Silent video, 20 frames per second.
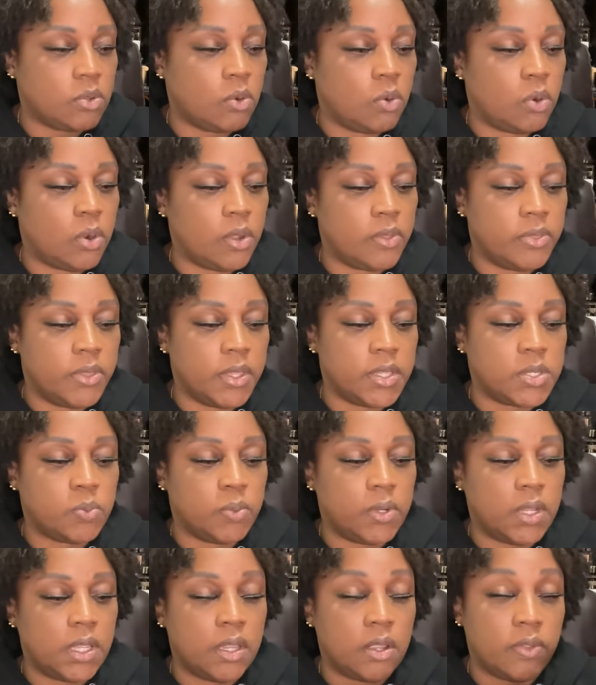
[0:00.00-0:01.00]
or this
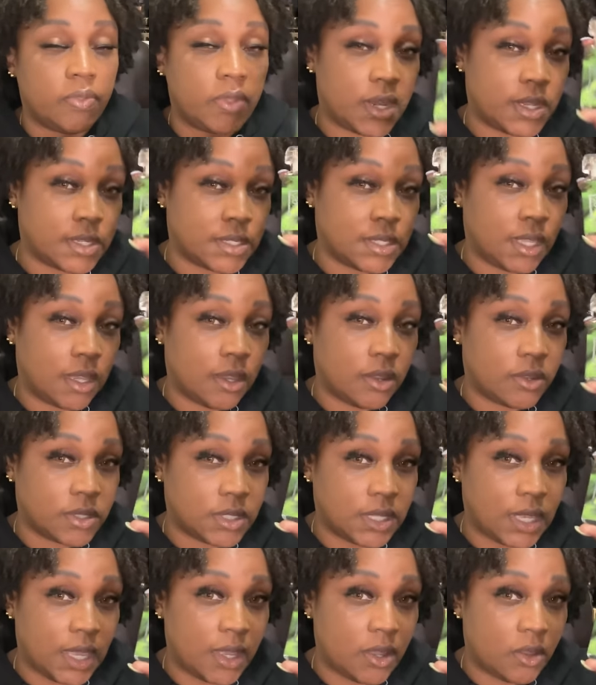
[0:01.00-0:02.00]
one here that is their
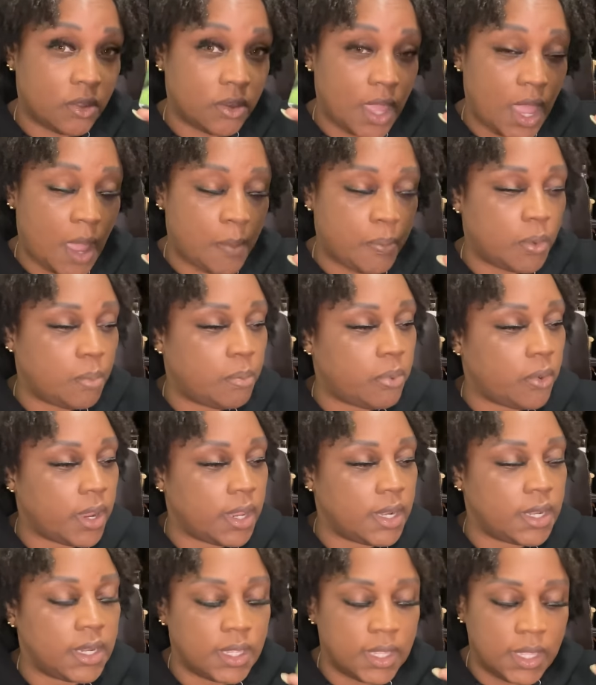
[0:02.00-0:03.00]
take on Apple
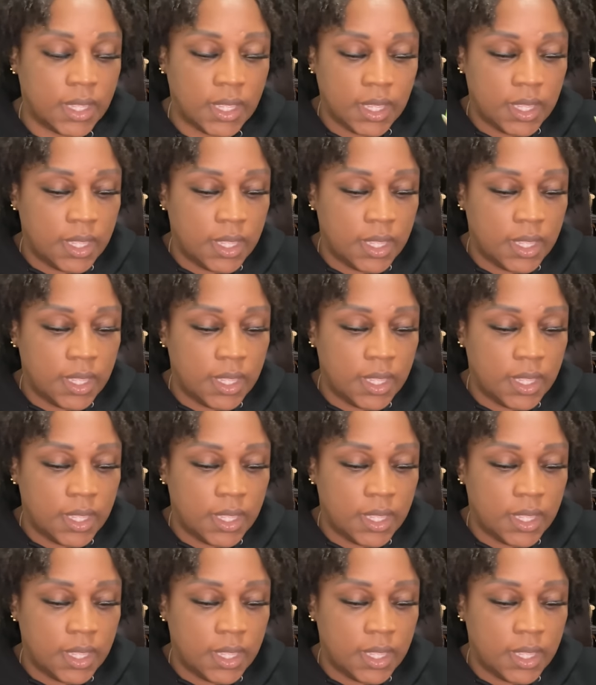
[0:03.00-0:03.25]
Brandy,